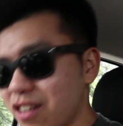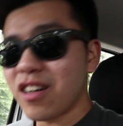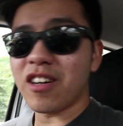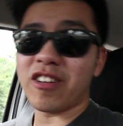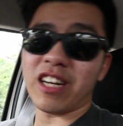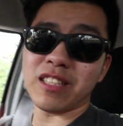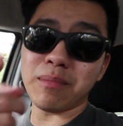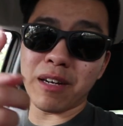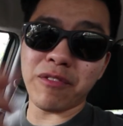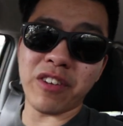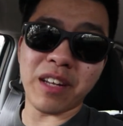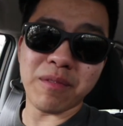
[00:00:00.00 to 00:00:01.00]
Congrats, my
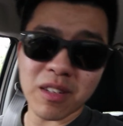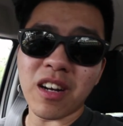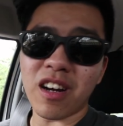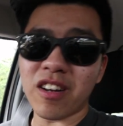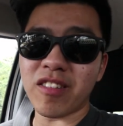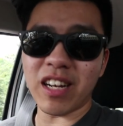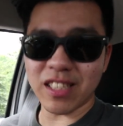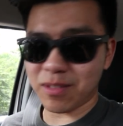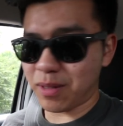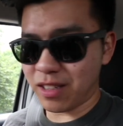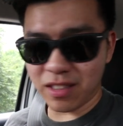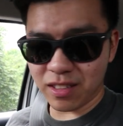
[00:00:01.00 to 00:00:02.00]
friend. Congrats,
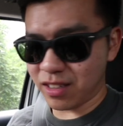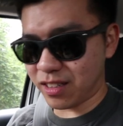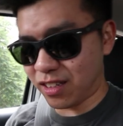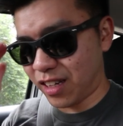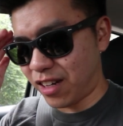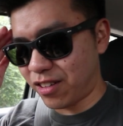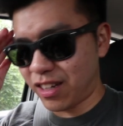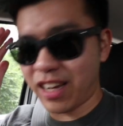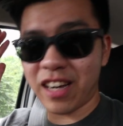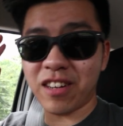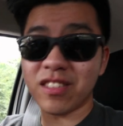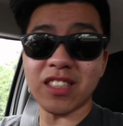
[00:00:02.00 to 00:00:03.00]
man. Seriously, how the
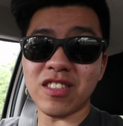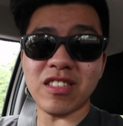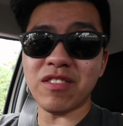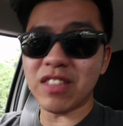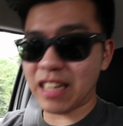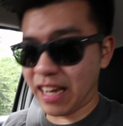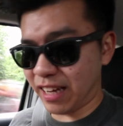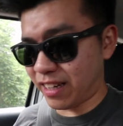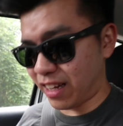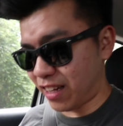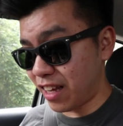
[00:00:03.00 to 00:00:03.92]
hell did you even get that?